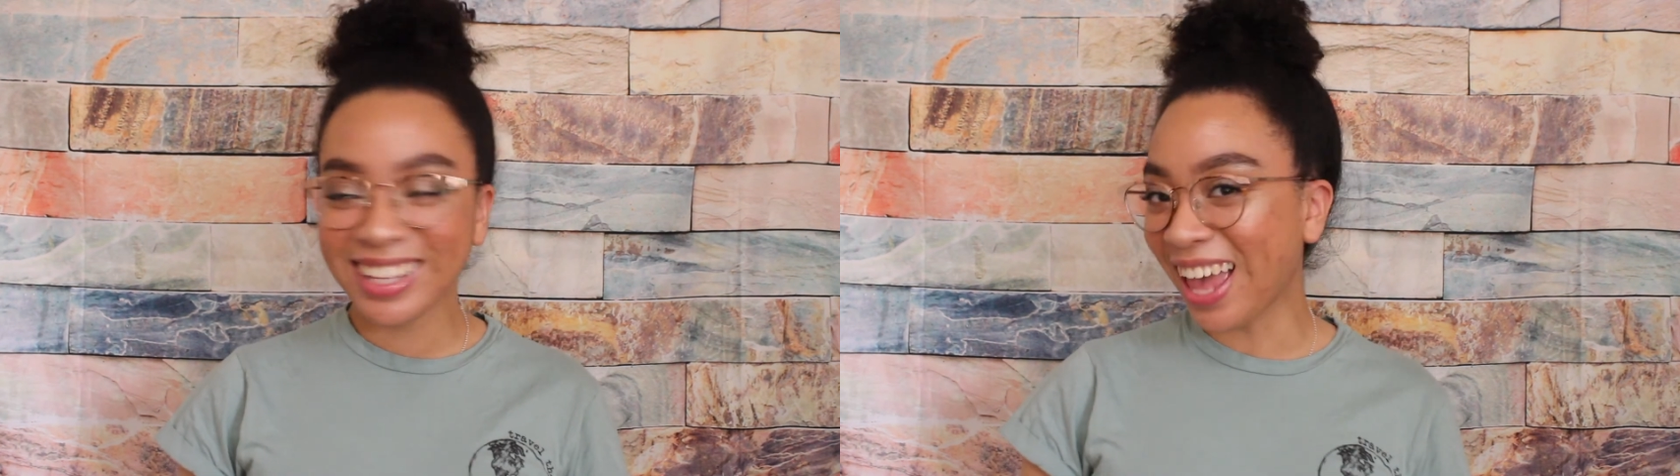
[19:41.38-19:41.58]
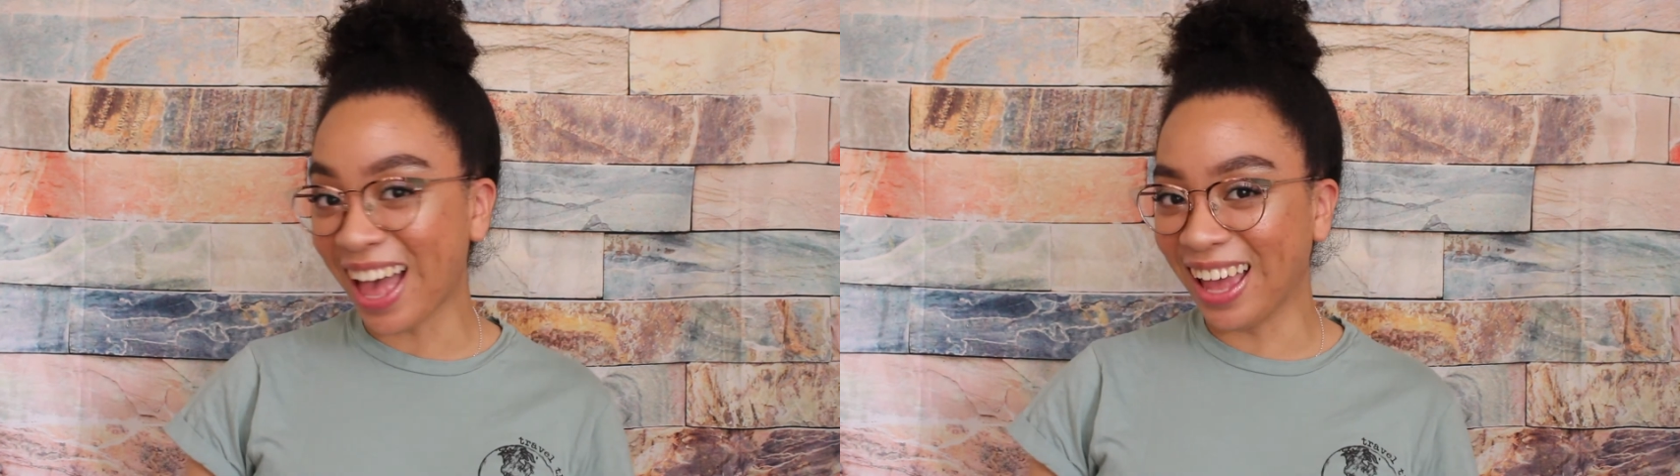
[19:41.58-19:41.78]

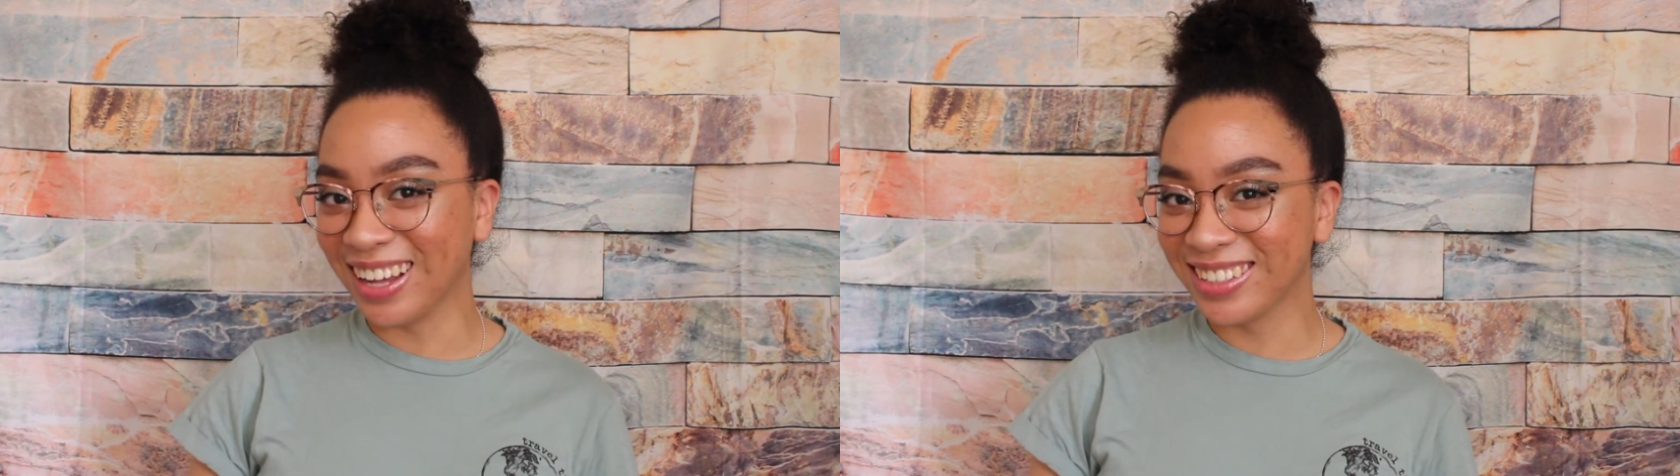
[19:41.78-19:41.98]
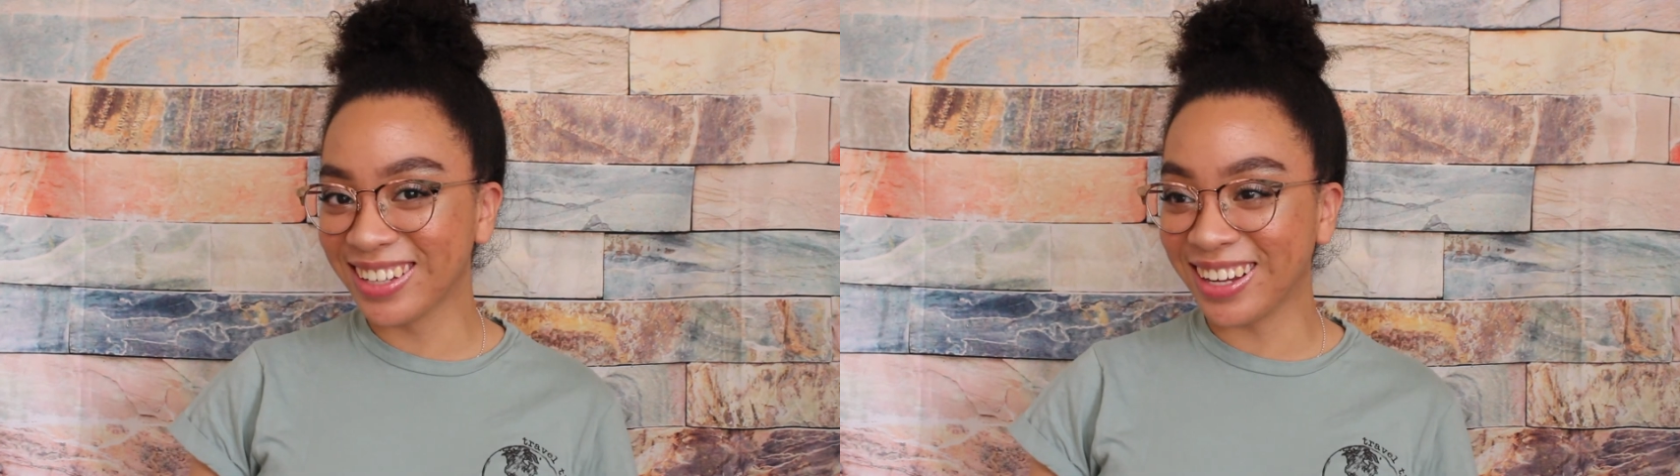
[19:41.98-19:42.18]

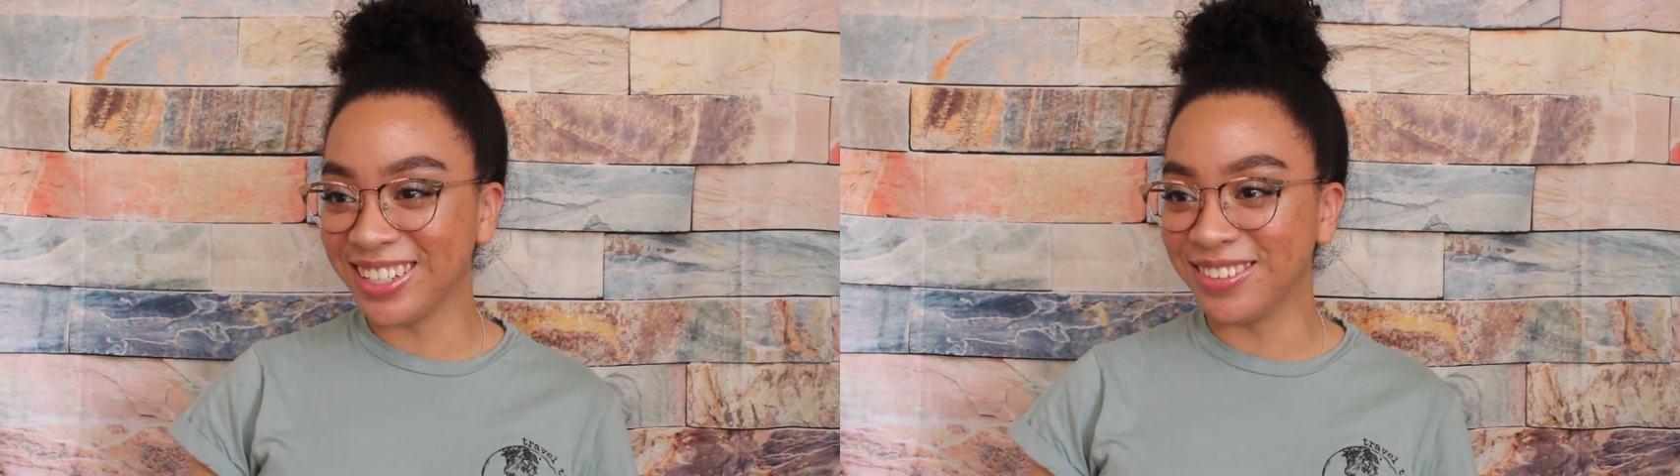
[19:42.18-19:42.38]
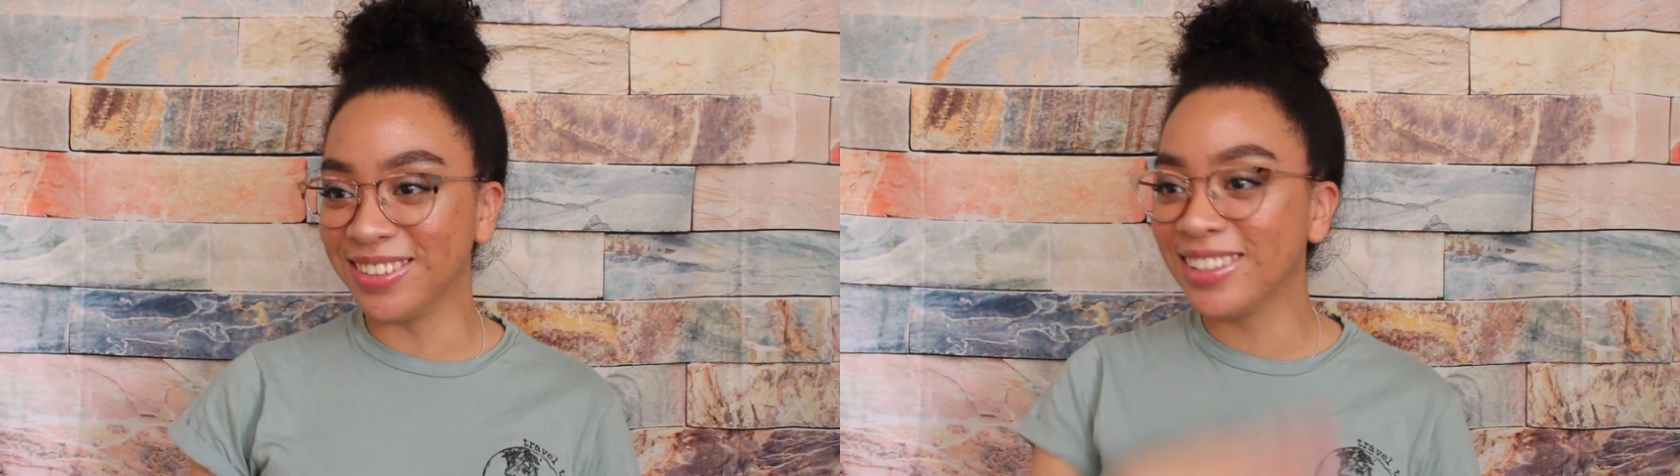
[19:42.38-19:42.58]
Hi, how you
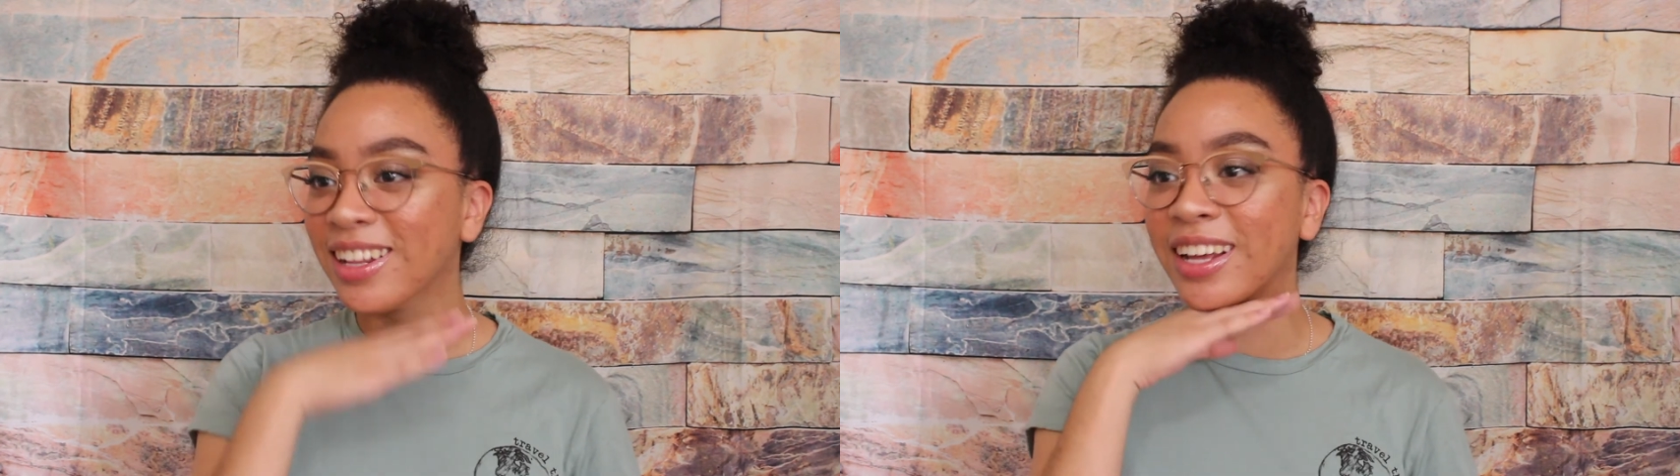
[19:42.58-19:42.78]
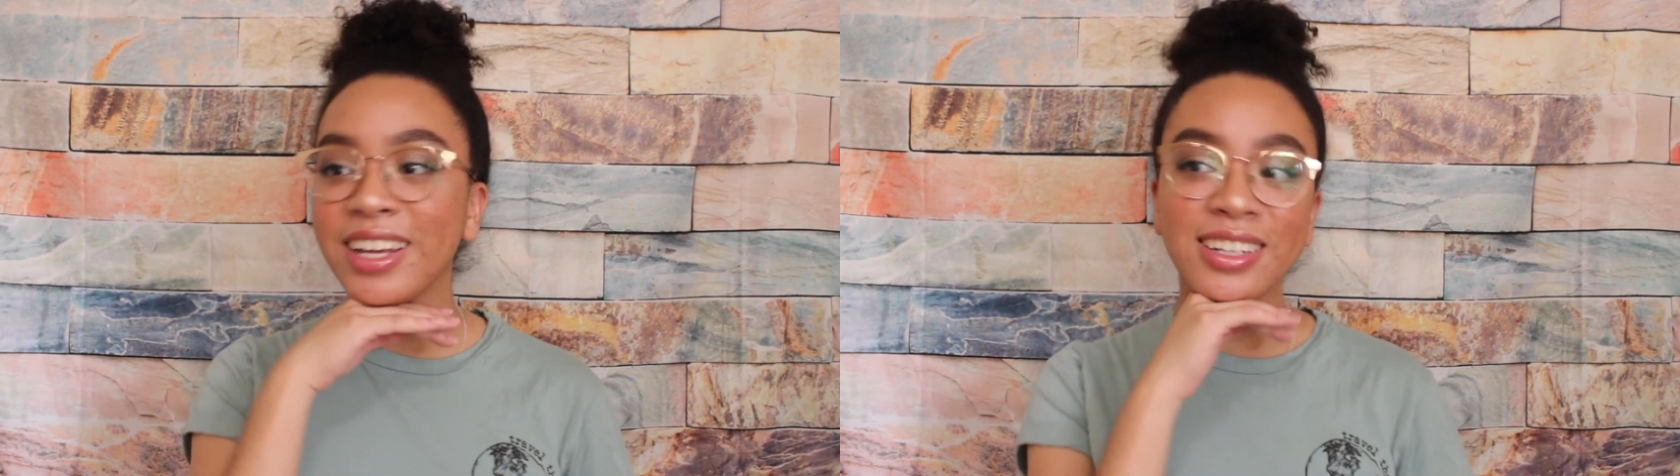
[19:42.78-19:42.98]
doing? You
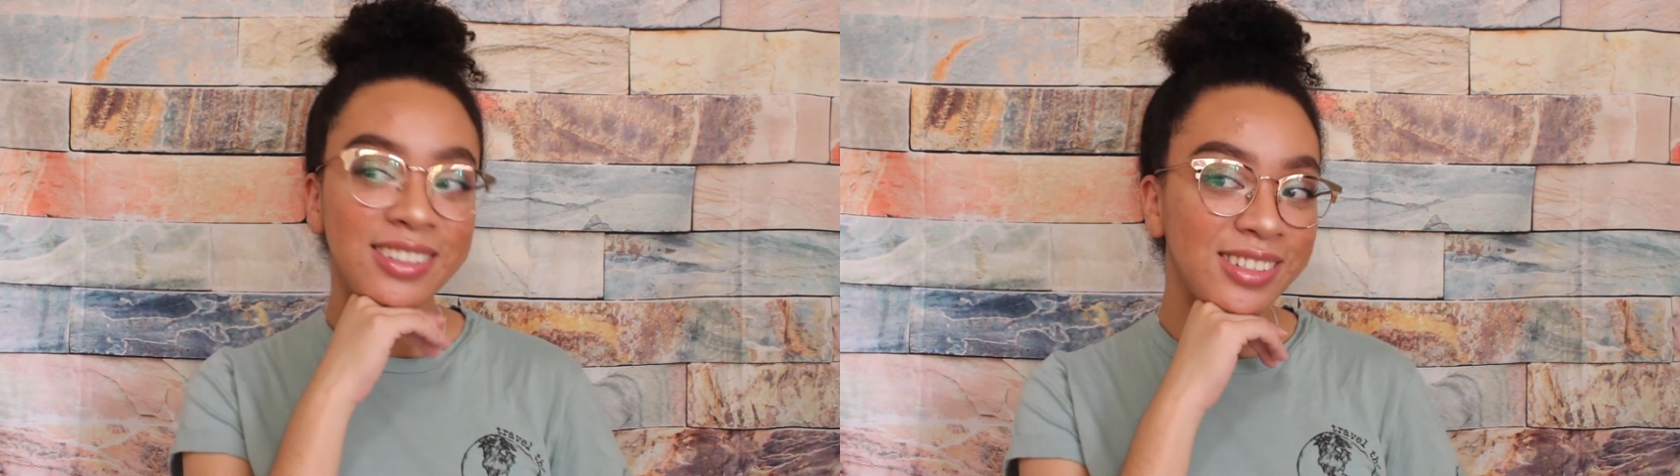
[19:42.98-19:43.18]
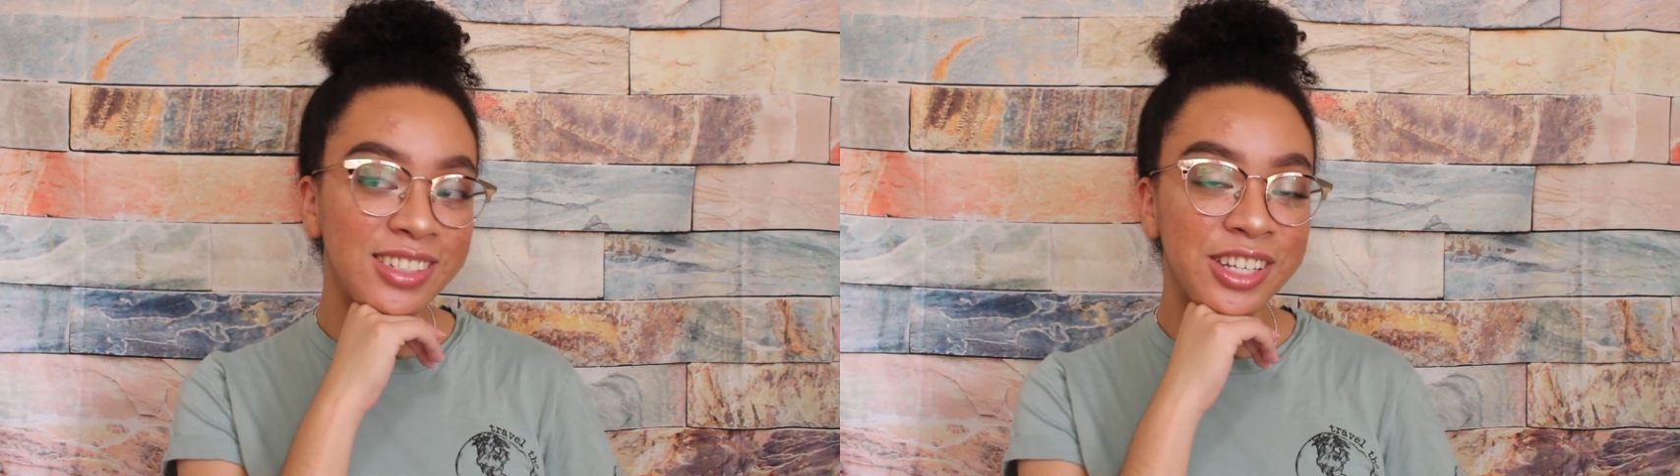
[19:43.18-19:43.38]
like it?
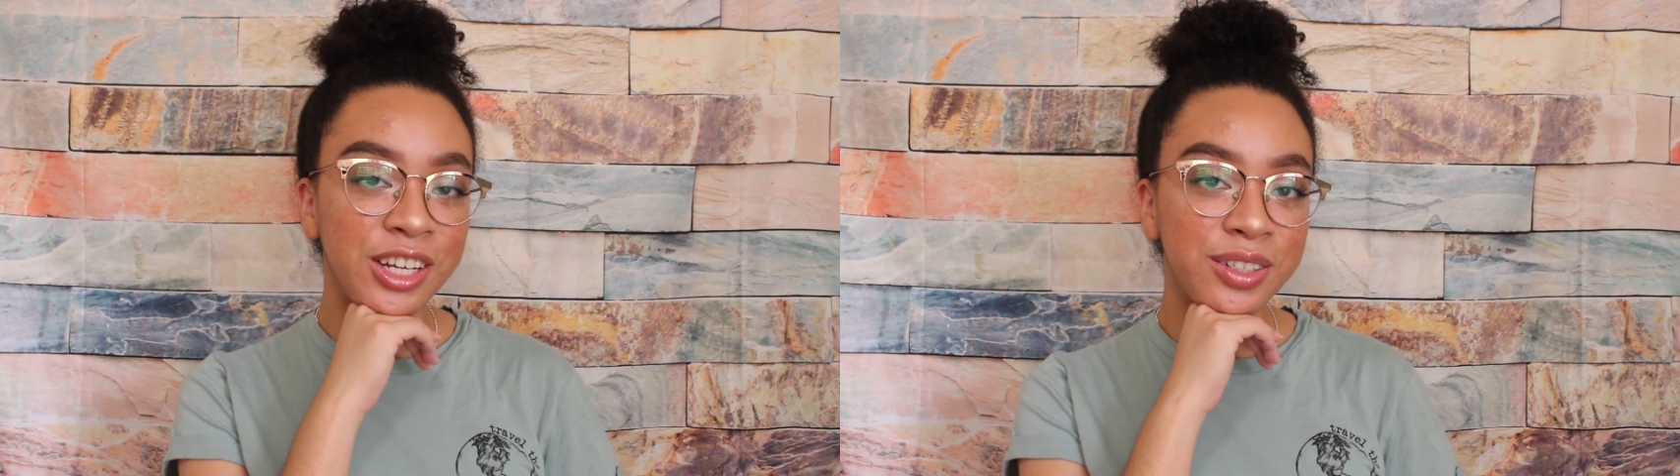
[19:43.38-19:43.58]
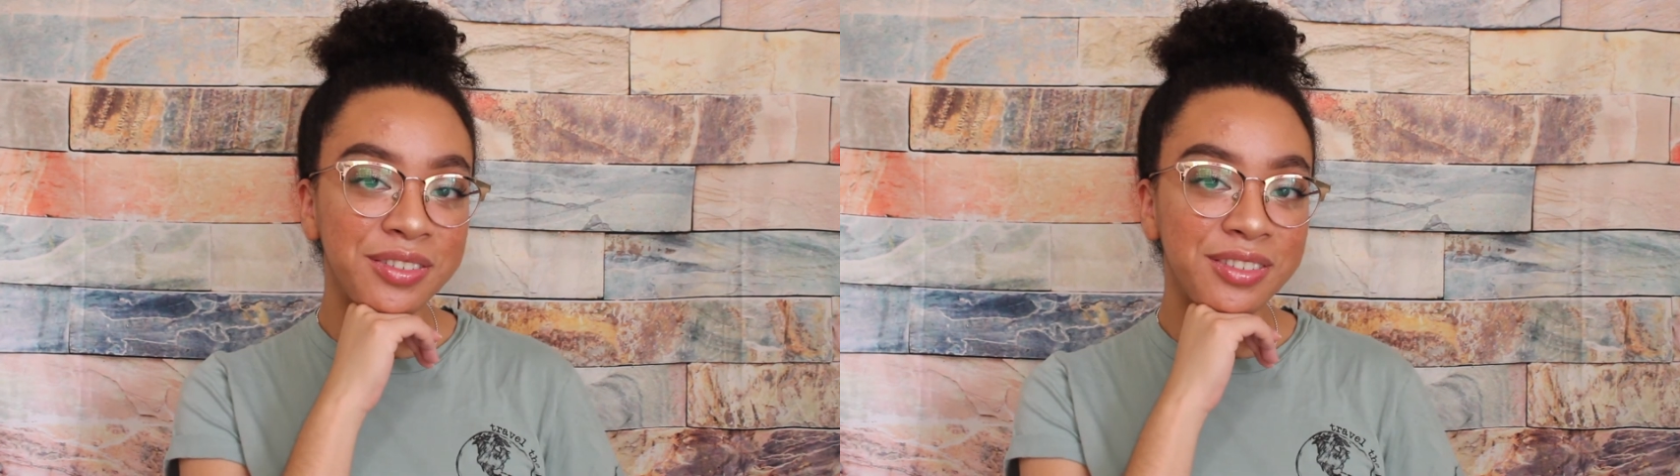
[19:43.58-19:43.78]
Is this
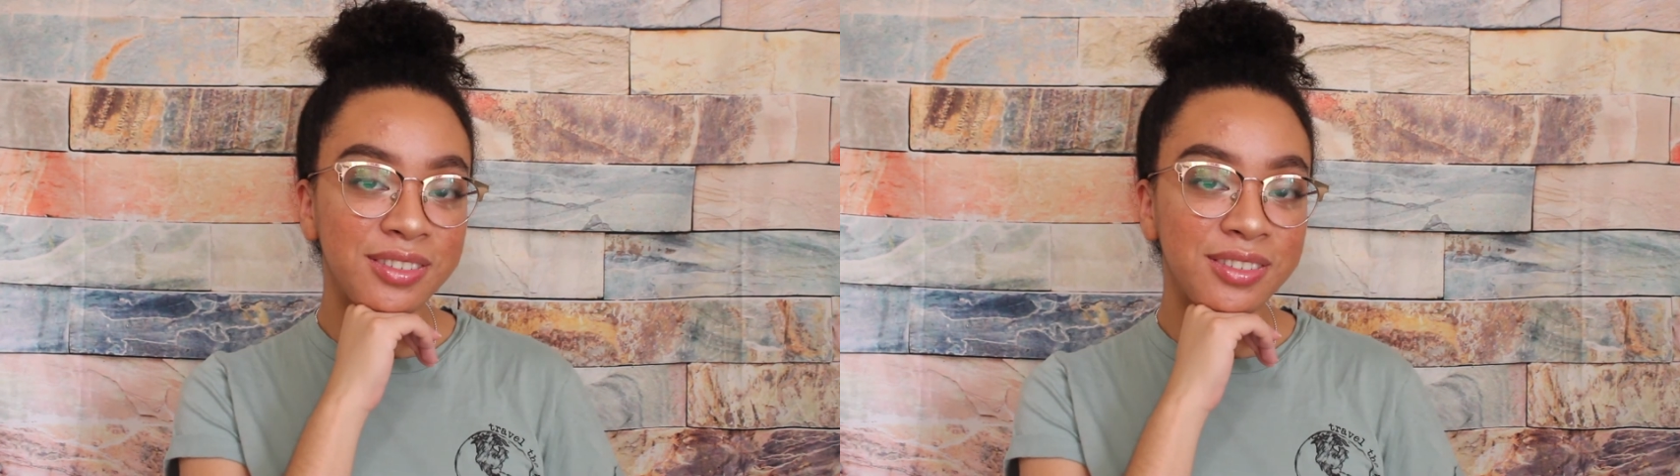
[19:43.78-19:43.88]
cute?